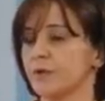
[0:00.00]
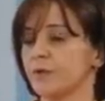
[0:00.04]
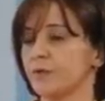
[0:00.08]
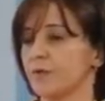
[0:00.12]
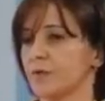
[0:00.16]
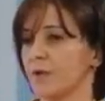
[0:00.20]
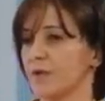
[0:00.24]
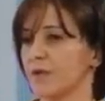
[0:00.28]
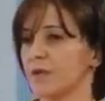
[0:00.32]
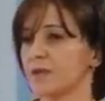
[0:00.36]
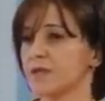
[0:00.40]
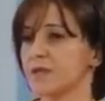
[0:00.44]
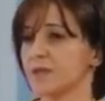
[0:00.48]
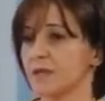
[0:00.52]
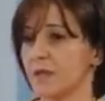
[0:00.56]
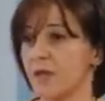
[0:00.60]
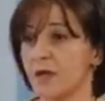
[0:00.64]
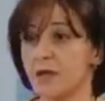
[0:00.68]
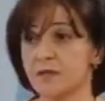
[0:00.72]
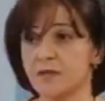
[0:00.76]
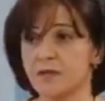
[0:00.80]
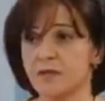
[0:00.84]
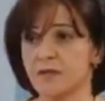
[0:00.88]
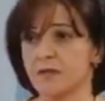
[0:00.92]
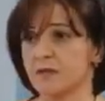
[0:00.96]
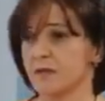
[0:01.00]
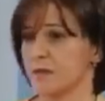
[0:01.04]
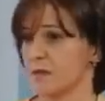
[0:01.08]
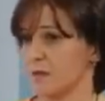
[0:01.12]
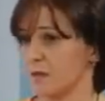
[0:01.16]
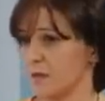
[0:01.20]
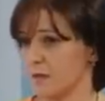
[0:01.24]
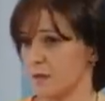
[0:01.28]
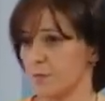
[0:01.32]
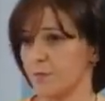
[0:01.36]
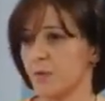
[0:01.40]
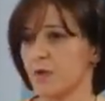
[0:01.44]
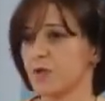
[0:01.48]
during these last years
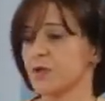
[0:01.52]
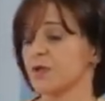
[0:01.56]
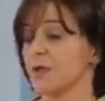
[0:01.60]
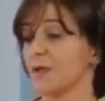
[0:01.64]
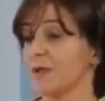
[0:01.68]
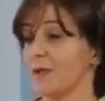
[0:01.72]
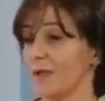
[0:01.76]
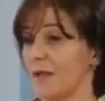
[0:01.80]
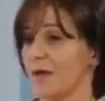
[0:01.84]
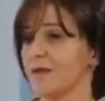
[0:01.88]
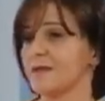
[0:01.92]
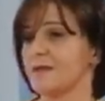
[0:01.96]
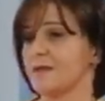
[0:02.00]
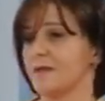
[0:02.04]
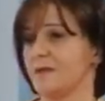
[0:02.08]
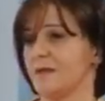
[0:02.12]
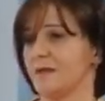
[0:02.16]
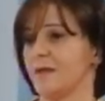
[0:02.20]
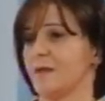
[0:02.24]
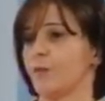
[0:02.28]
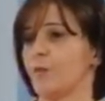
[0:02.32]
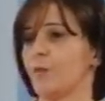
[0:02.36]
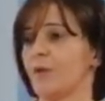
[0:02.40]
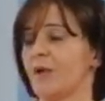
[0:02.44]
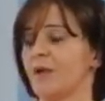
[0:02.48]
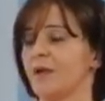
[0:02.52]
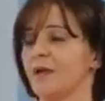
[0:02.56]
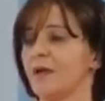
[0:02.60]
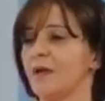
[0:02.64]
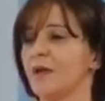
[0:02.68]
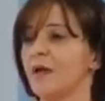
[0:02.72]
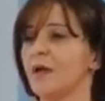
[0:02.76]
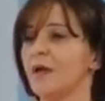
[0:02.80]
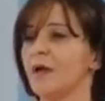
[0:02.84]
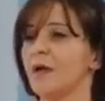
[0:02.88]
and especially last year when